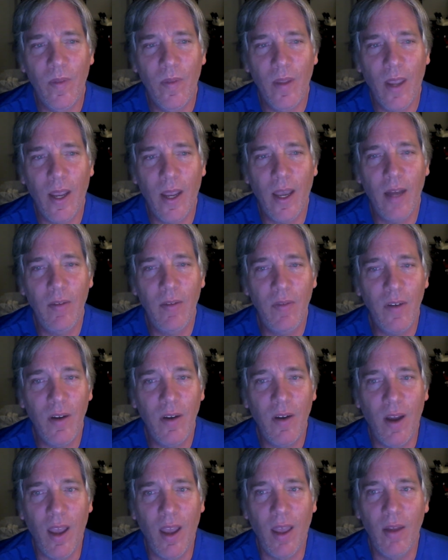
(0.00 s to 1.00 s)
I got to
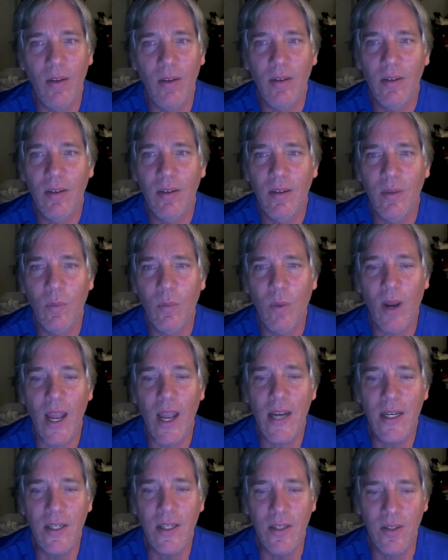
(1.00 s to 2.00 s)
figure out what
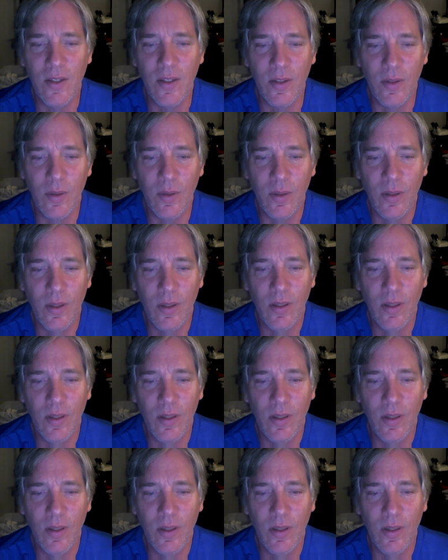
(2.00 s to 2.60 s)
I need to do